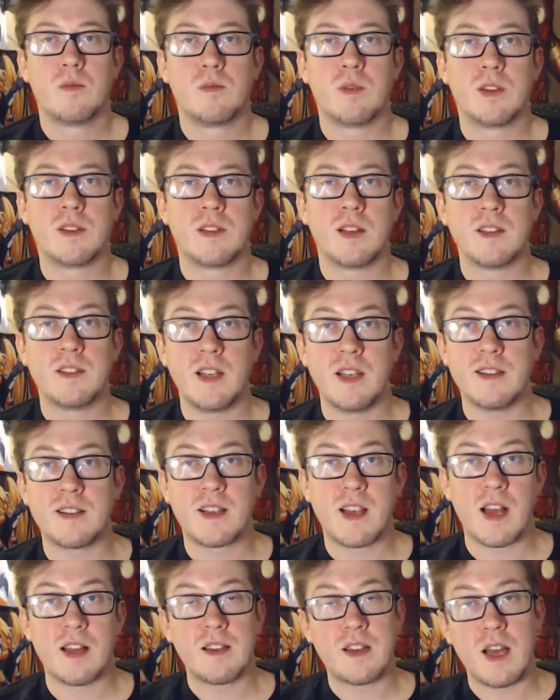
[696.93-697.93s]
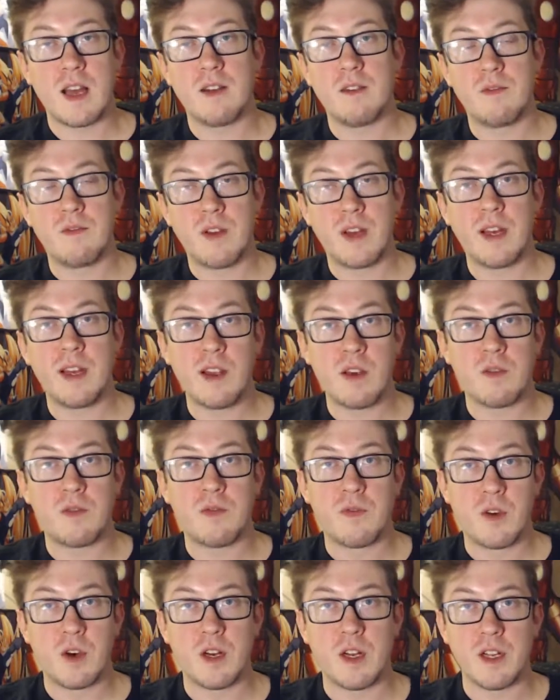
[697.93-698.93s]
But since he's got that video
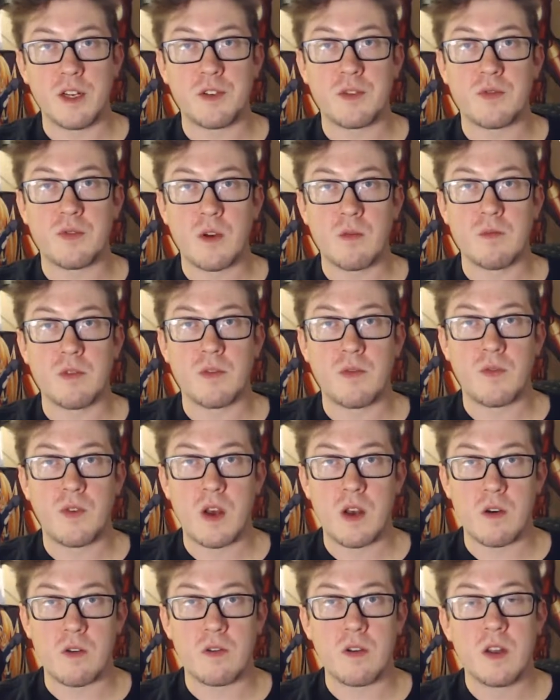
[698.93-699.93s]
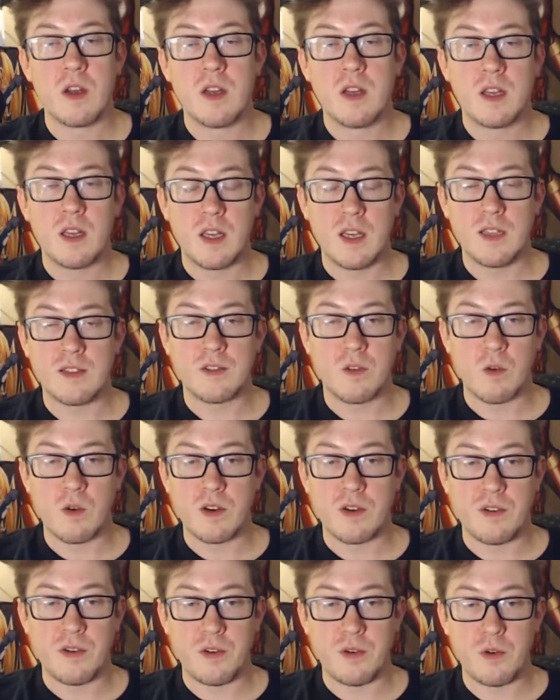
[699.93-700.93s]
footage from the phone, he's
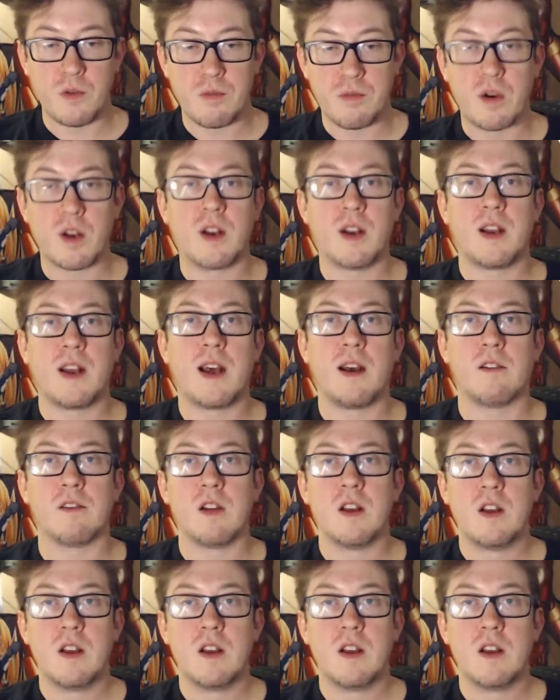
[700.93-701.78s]
going to put it out.